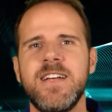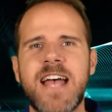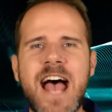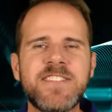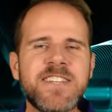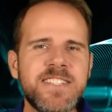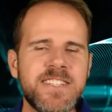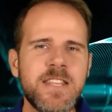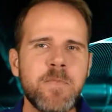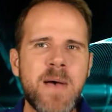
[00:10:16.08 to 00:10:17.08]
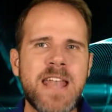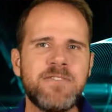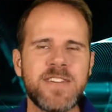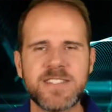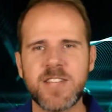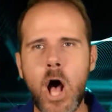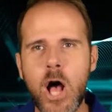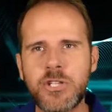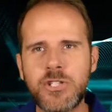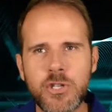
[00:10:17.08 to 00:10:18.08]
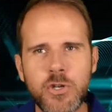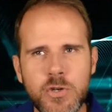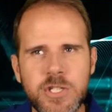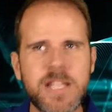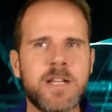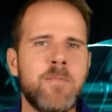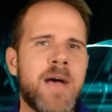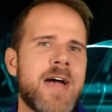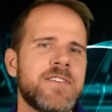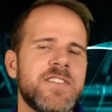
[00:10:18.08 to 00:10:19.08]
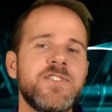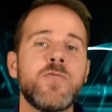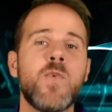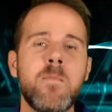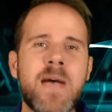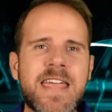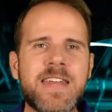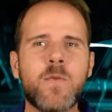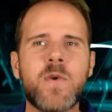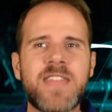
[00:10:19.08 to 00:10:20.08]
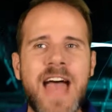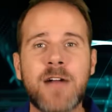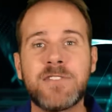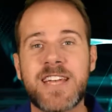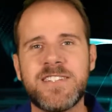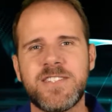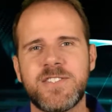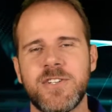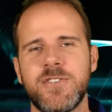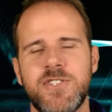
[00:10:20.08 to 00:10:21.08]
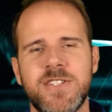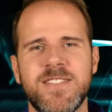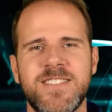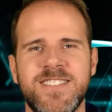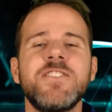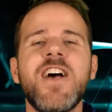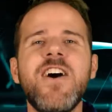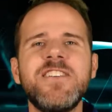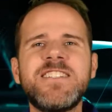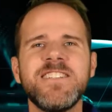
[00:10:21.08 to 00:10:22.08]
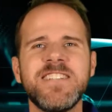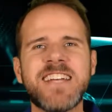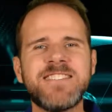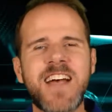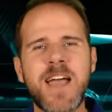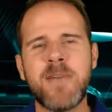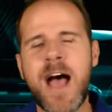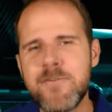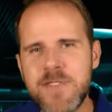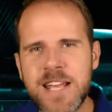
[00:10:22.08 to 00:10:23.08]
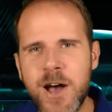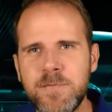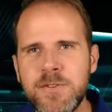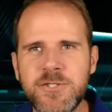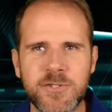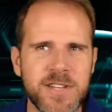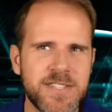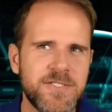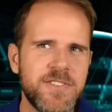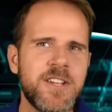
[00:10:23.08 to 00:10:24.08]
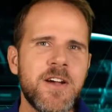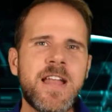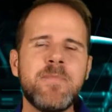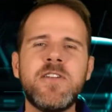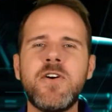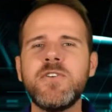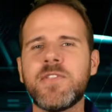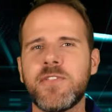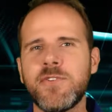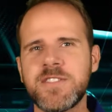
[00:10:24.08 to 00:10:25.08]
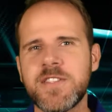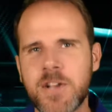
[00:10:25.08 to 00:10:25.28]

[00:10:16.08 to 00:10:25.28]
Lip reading: As you can see, the benefits are huge in comparison to remaining with outdated solutions. So until next time, I really hope you enjoyed this video. Let me know your thoughts in the